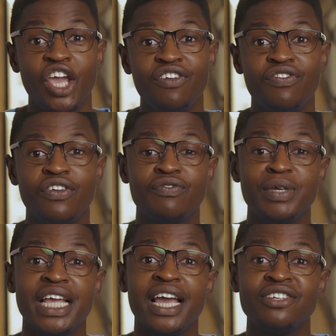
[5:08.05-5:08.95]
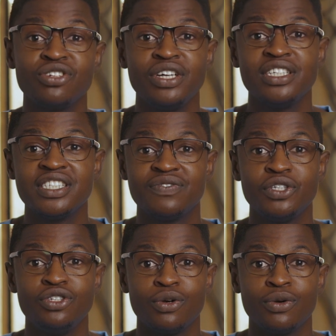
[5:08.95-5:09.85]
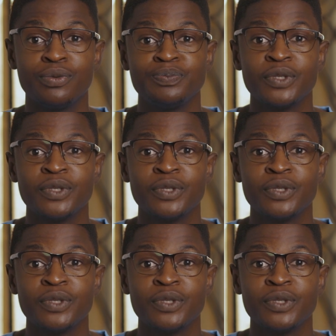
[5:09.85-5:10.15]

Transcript: If you've been enjoying this video,